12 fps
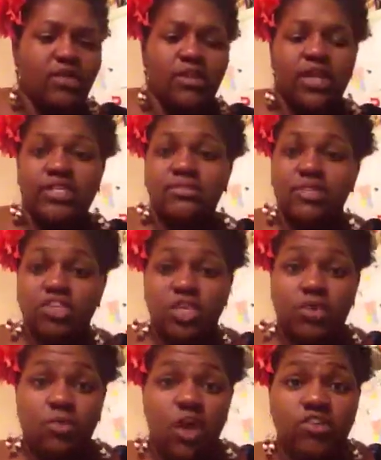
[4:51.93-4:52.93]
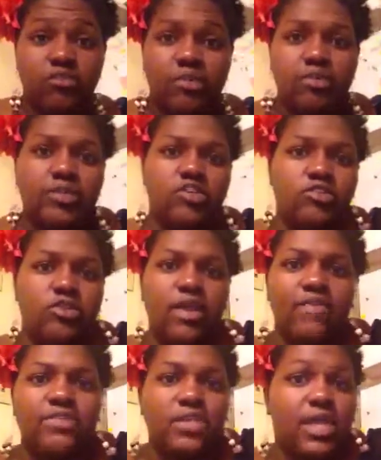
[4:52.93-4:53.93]
It's machine washable, but you do
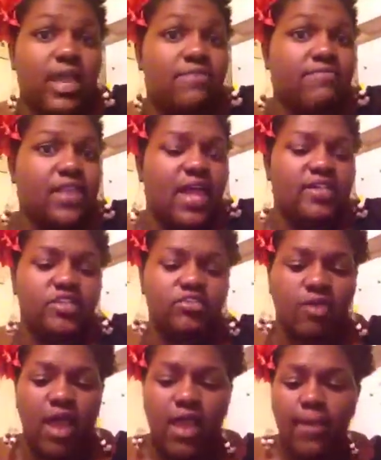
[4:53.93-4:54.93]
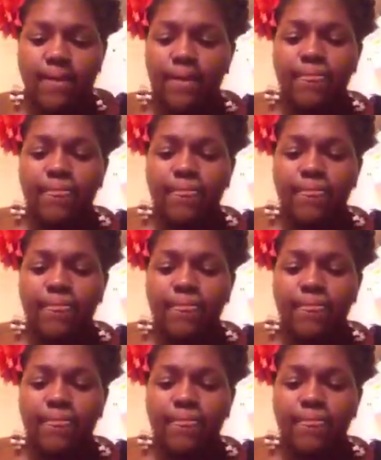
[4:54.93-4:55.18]
have to lay it flat to dry.